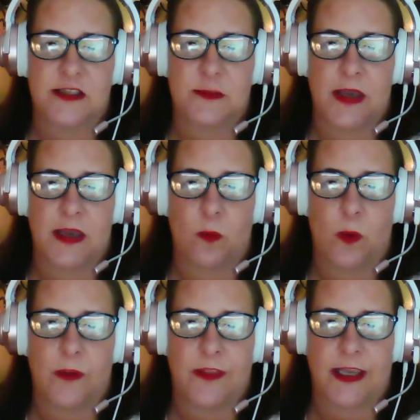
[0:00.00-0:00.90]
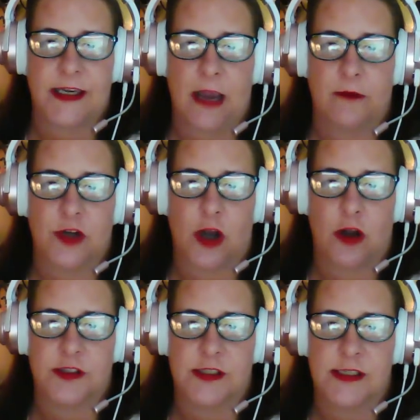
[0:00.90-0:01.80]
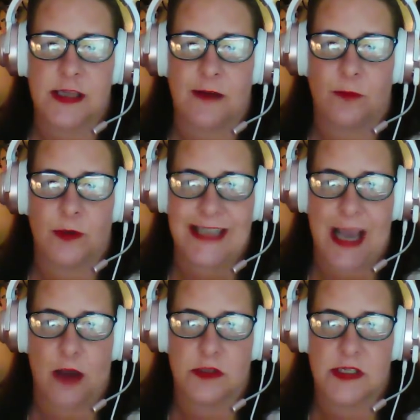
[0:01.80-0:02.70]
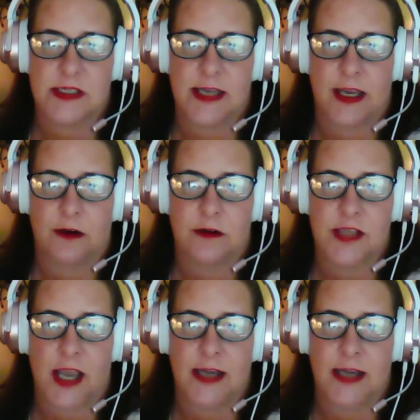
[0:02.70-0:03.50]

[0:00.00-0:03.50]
basement when the cadaver dogs and stuff were downstairs.